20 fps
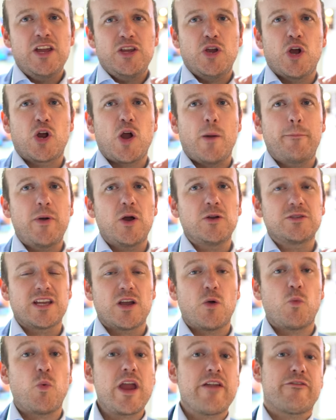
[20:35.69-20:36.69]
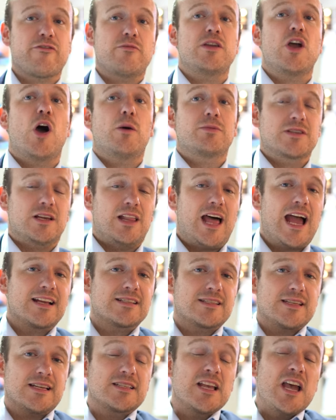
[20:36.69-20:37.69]
you're composing away from the optical
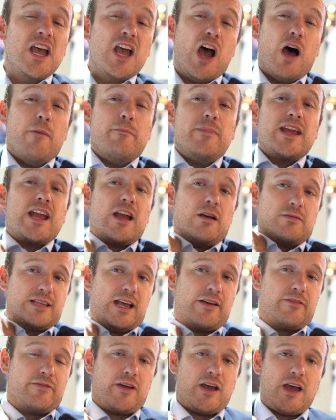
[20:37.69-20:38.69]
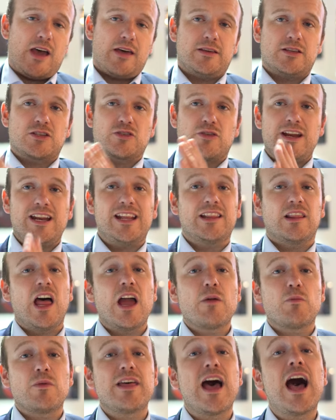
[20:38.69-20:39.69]
axis, and being able to have the screen in
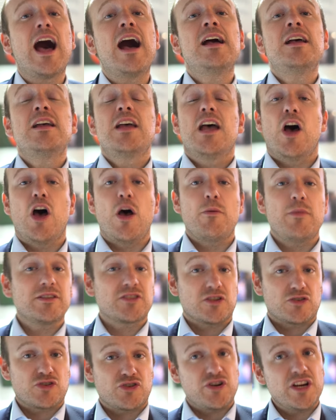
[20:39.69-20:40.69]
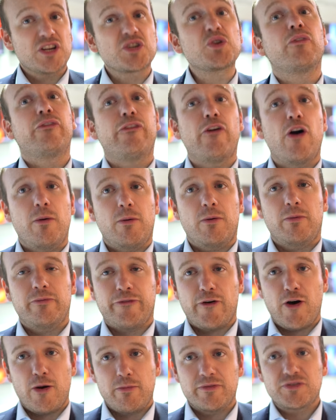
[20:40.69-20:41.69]
line with that is a traditional
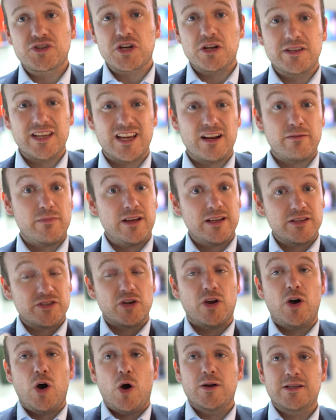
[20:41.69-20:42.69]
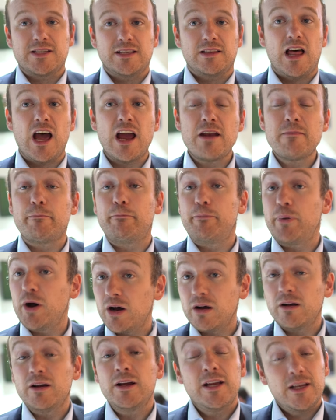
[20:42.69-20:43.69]
form of shooting and means you're always in line.
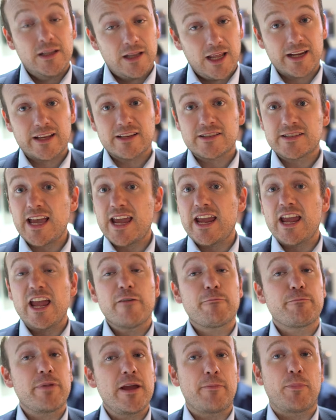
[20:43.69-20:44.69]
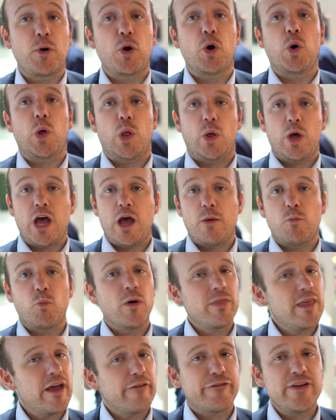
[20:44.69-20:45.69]
But like I say, if people
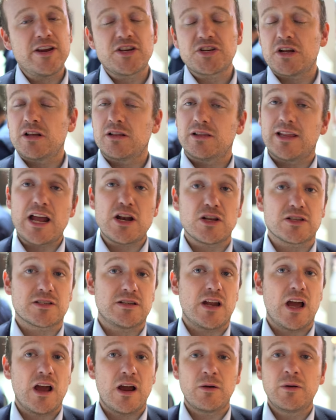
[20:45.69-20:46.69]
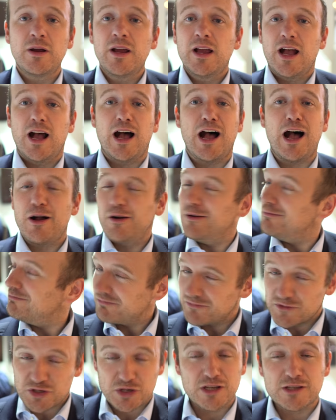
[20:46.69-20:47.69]
want that feature, let us know.
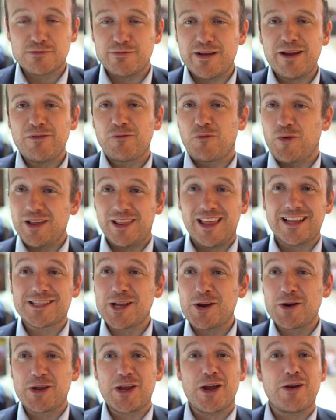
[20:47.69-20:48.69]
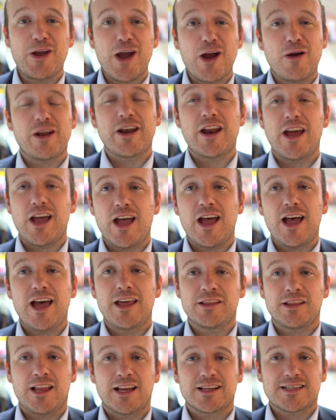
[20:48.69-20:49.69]
Trust me, we'll let Tokyo know,
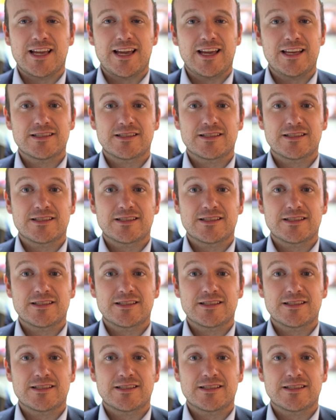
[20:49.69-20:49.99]
and like I say,